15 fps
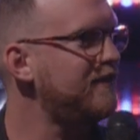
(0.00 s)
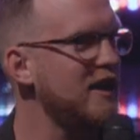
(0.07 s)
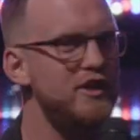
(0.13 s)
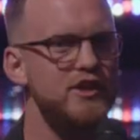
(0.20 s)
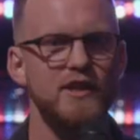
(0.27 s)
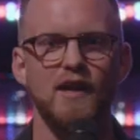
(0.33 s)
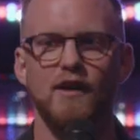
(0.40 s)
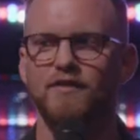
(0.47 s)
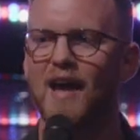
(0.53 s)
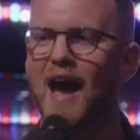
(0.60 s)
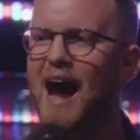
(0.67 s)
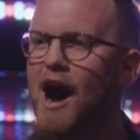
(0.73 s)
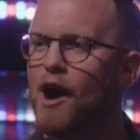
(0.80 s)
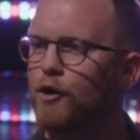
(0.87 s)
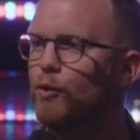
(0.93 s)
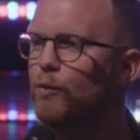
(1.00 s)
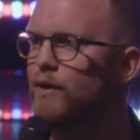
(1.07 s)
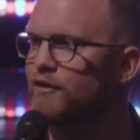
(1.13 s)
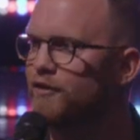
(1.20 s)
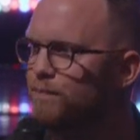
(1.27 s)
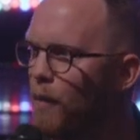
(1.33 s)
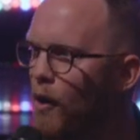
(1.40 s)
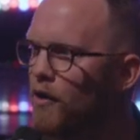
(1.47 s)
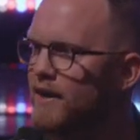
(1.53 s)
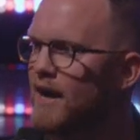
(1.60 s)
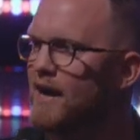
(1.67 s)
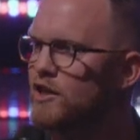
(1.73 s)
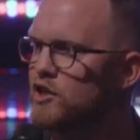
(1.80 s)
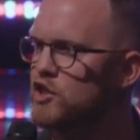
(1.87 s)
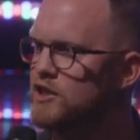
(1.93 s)
teaching us how to respond,
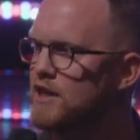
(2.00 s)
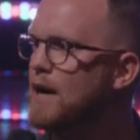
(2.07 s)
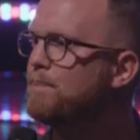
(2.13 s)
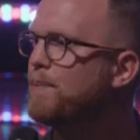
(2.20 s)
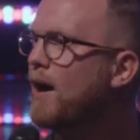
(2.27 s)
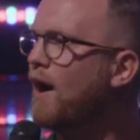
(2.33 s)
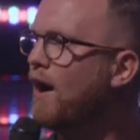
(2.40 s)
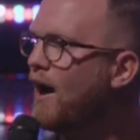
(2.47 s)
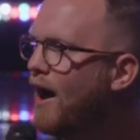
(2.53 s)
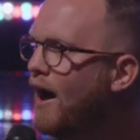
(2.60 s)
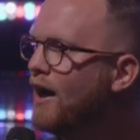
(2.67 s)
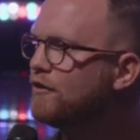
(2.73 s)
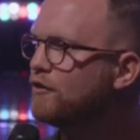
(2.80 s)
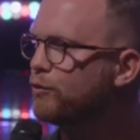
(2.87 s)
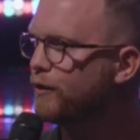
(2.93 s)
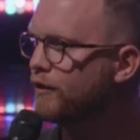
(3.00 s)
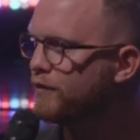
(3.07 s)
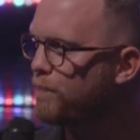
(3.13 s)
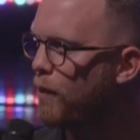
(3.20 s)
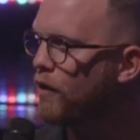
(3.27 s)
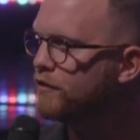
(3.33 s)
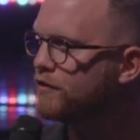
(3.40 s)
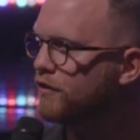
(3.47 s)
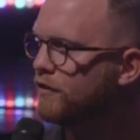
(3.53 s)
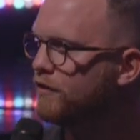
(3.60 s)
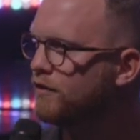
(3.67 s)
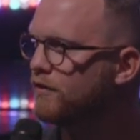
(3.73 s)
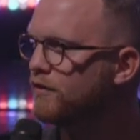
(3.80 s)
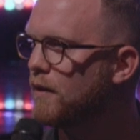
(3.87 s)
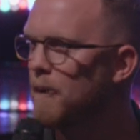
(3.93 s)
how to shape our heart's
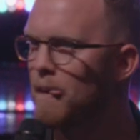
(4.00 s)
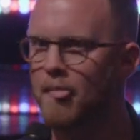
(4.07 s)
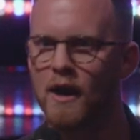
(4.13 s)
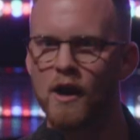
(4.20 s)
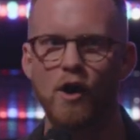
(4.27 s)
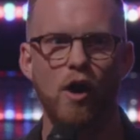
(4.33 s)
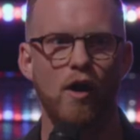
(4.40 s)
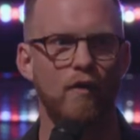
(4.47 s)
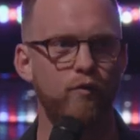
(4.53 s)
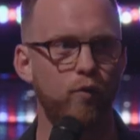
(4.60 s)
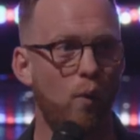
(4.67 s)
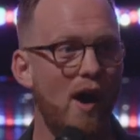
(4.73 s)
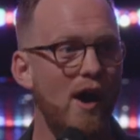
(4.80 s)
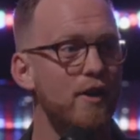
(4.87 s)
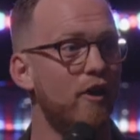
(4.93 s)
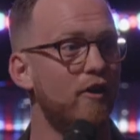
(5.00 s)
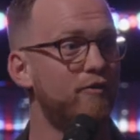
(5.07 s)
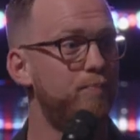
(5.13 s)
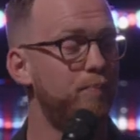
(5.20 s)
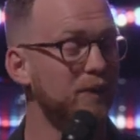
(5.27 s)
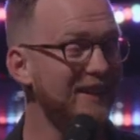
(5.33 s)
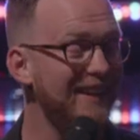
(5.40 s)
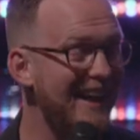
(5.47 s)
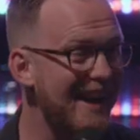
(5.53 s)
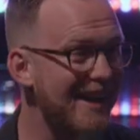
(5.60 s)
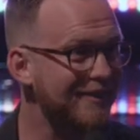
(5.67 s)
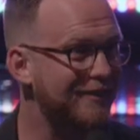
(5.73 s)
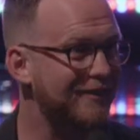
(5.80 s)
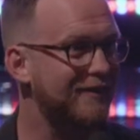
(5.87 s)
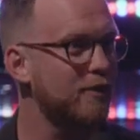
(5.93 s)
responses of one of
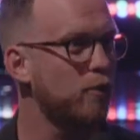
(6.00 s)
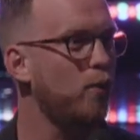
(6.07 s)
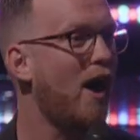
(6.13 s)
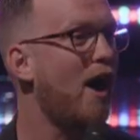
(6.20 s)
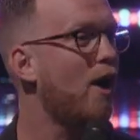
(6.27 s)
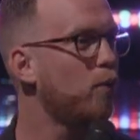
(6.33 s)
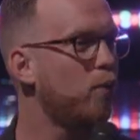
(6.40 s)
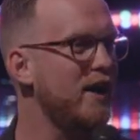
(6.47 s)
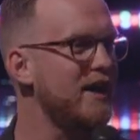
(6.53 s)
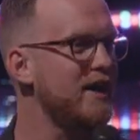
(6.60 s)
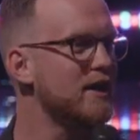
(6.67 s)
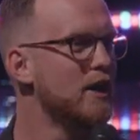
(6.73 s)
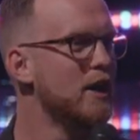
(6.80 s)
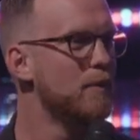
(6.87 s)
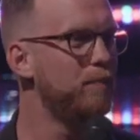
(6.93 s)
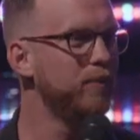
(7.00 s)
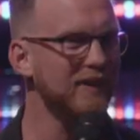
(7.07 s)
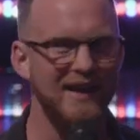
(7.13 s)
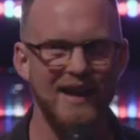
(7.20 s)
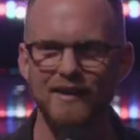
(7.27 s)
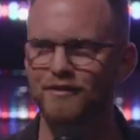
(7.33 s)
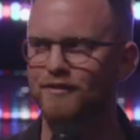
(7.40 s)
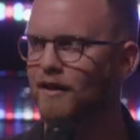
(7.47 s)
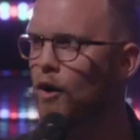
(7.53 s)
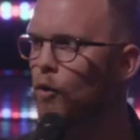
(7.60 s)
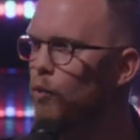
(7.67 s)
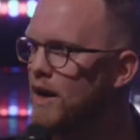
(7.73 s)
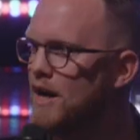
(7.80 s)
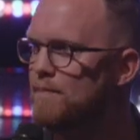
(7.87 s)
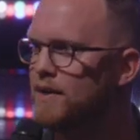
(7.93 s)
blessed are we. Blessed are
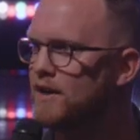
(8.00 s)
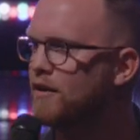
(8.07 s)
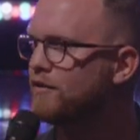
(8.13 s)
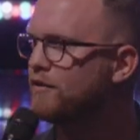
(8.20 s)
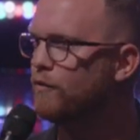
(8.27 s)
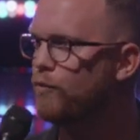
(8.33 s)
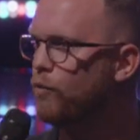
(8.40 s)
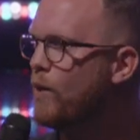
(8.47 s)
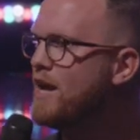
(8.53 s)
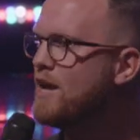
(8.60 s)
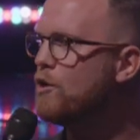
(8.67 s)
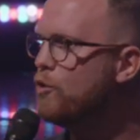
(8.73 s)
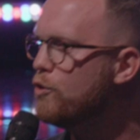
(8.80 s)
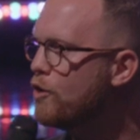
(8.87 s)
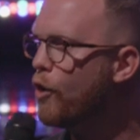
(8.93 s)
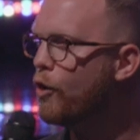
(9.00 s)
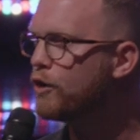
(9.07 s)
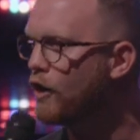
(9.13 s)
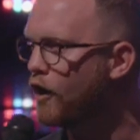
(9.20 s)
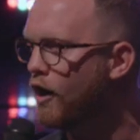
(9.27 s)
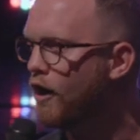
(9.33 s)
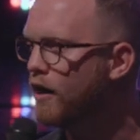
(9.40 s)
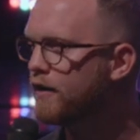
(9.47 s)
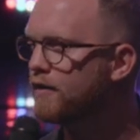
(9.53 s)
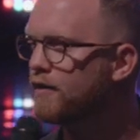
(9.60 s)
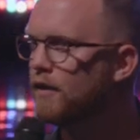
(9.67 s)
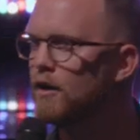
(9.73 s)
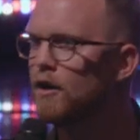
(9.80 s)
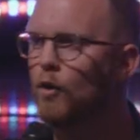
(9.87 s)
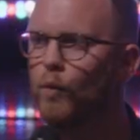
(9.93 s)
we because of we who know God.
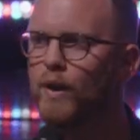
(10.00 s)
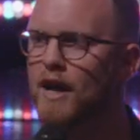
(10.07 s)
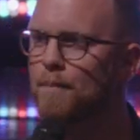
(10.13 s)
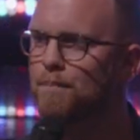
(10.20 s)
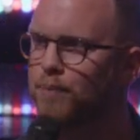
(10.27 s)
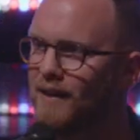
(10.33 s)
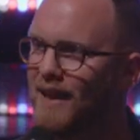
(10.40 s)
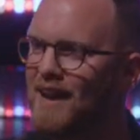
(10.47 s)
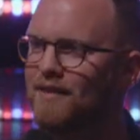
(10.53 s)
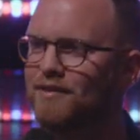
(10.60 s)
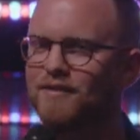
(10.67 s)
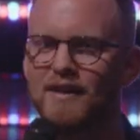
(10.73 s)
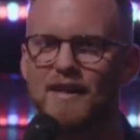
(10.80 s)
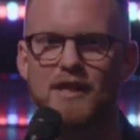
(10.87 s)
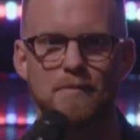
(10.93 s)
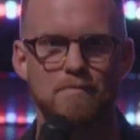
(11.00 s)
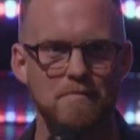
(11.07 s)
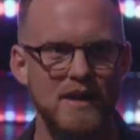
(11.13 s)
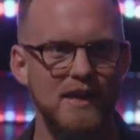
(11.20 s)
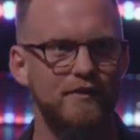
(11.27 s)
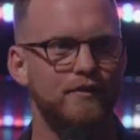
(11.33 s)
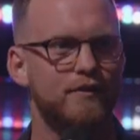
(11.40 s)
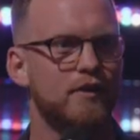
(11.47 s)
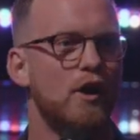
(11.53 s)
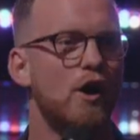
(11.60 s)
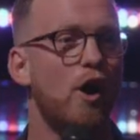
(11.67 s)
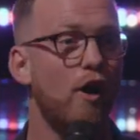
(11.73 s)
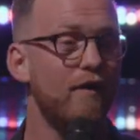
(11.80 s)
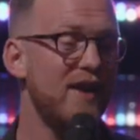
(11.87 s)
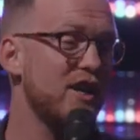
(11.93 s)
We are blessed in the midst
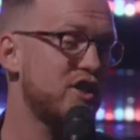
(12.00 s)
of our